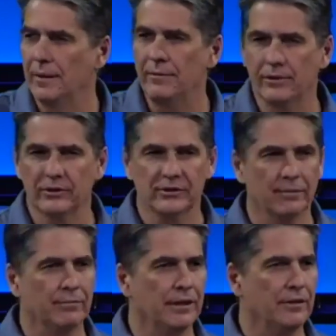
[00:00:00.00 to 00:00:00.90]
Maybe there's
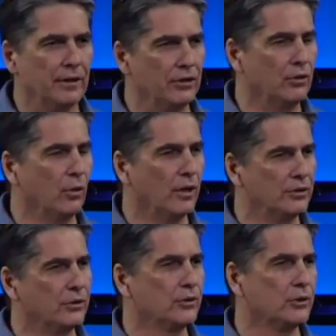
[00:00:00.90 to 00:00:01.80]
somebody that you
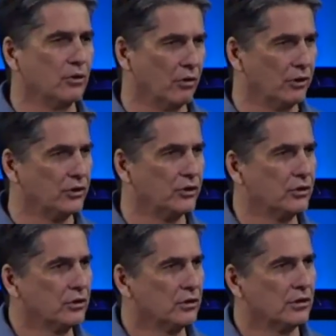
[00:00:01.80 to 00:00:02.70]
want to
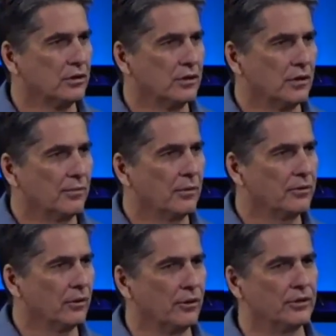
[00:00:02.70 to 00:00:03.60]
scorch, but
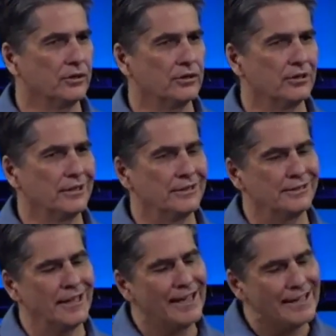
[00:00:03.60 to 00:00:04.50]
the Lord is just saying,
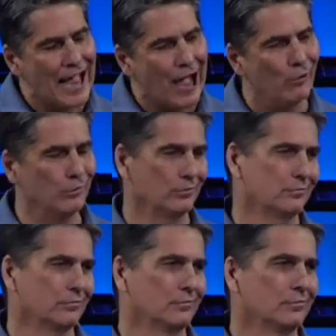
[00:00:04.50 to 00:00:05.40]
just hang out.
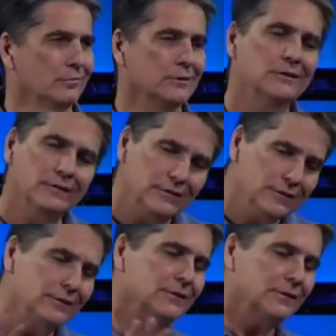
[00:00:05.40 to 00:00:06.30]
Just,
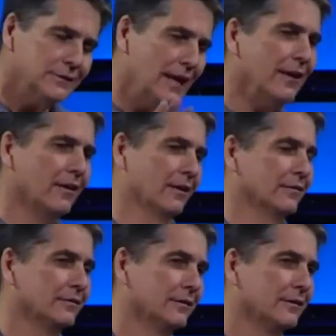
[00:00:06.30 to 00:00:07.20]
just, just hang on.
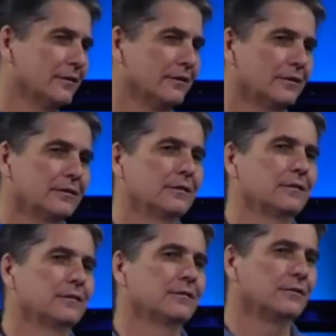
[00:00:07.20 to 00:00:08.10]

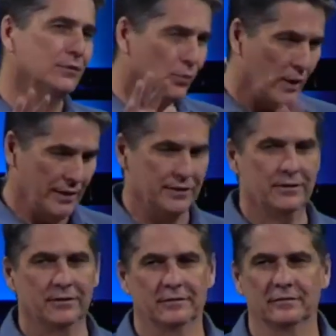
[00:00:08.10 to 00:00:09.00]
Just wait.